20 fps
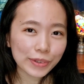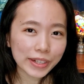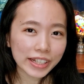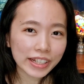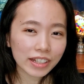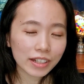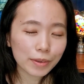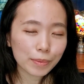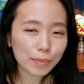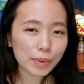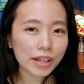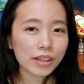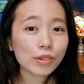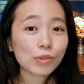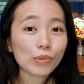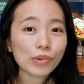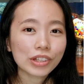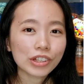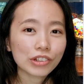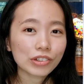ringgit a
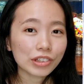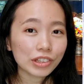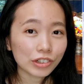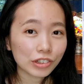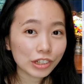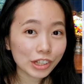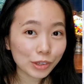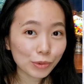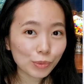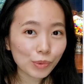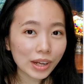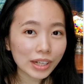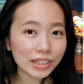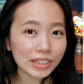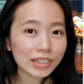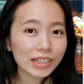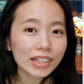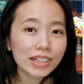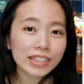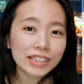month when you're 31,